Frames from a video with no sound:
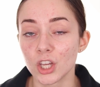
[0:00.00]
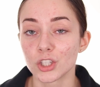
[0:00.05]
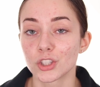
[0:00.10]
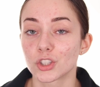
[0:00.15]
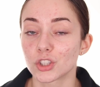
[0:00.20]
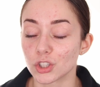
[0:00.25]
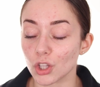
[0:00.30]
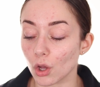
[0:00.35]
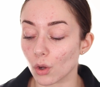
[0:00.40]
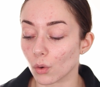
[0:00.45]

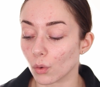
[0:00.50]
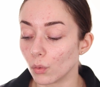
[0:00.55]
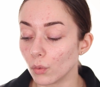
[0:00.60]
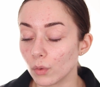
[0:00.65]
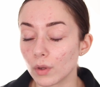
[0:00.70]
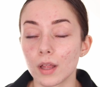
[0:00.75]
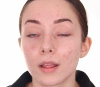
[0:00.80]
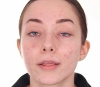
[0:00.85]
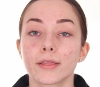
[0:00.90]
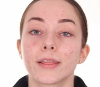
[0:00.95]

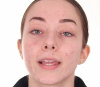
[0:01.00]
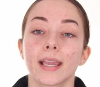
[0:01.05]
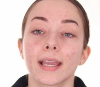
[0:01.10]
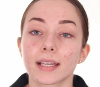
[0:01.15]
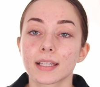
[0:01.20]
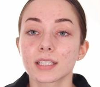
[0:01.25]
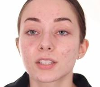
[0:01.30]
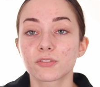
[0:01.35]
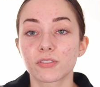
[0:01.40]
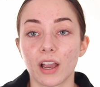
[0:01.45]
So
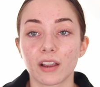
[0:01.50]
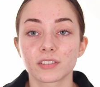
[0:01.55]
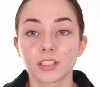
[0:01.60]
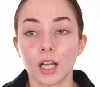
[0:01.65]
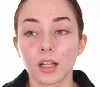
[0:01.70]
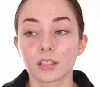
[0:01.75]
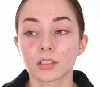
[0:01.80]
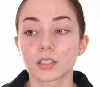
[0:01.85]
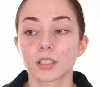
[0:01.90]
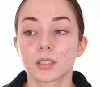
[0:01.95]
this
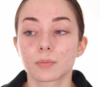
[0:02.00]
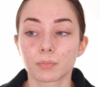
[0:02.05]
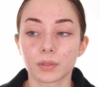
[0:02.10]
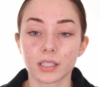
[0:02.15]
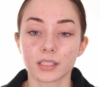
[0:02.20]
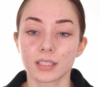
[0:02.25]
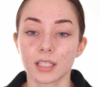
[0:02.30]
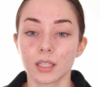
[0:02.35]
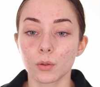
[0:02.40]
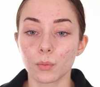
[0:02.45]
$5
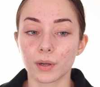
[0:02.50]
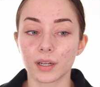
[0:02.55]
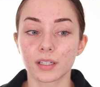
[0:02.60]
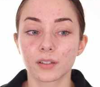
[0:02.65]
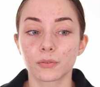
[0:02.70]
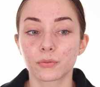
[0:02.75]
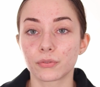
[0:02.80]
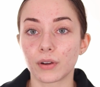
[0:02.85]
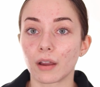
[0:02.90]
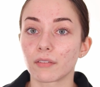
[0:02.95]
plus the other
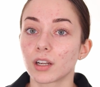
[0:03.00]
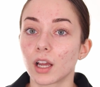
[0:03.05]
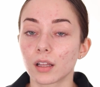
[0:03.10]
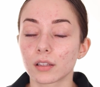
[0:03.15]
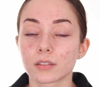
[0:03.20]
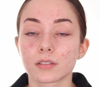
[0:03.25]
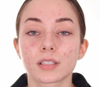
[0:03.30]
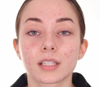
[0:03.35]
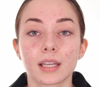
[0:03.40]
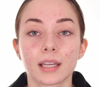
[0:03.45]
one, $5,